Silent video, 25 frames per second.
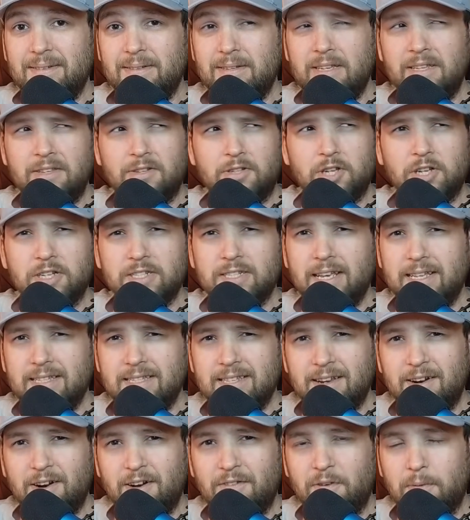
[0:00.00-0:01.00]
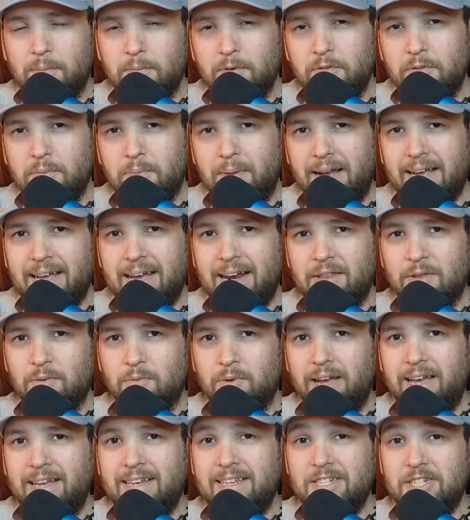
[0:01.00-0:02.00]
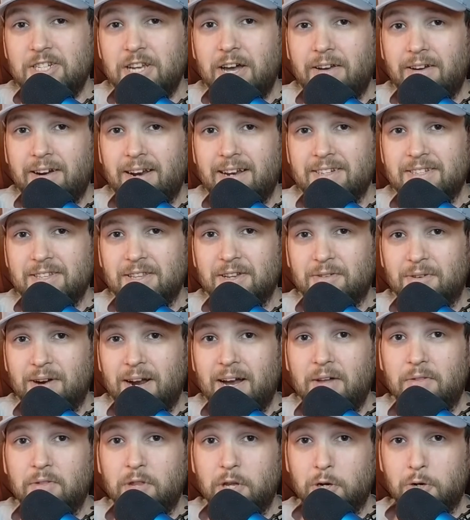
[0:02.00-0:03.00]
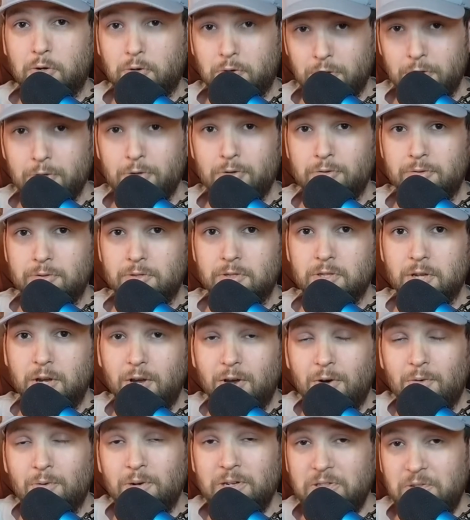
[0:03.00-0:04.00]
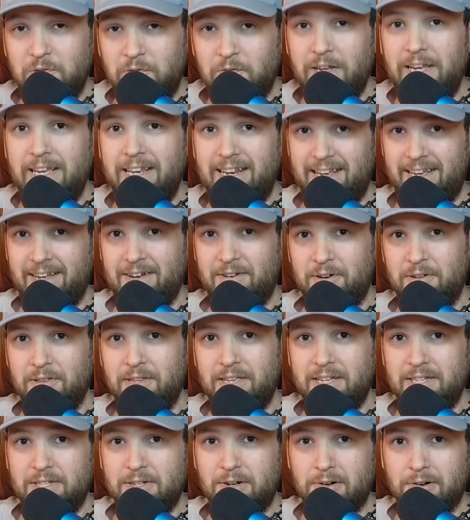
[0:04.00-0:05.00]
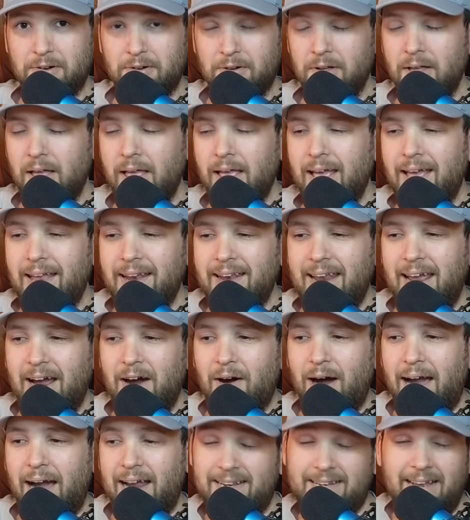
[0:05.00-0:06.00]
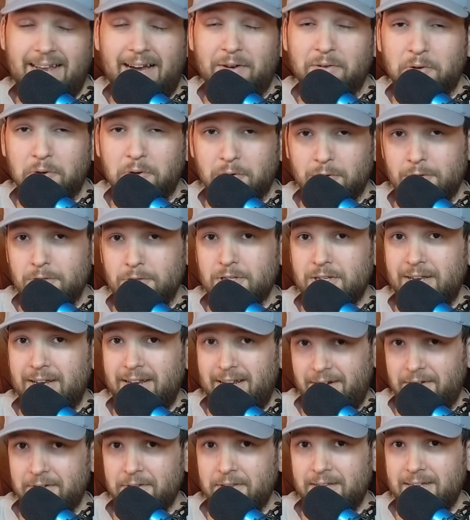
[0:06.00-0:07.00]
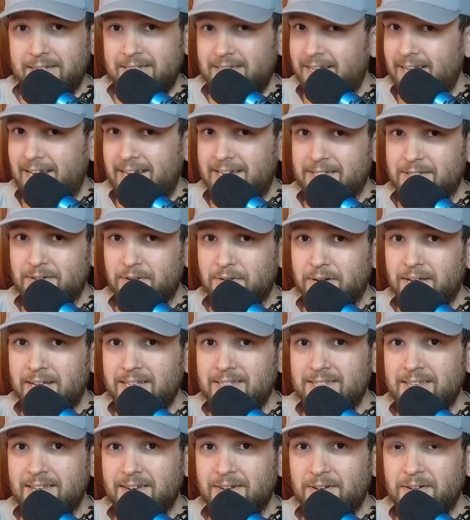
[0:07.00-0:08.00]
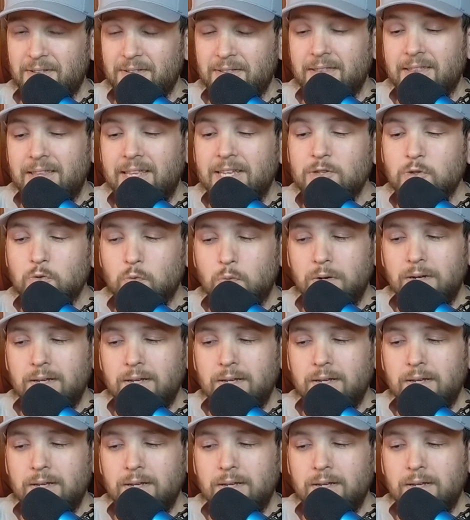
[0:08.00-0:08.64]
either took his headset off or moved the mic out of the way and shouted out to the crowd that Cruz was feeding on the Eternal. Now, I doubt Cruz could hear this. He had his own headset on. This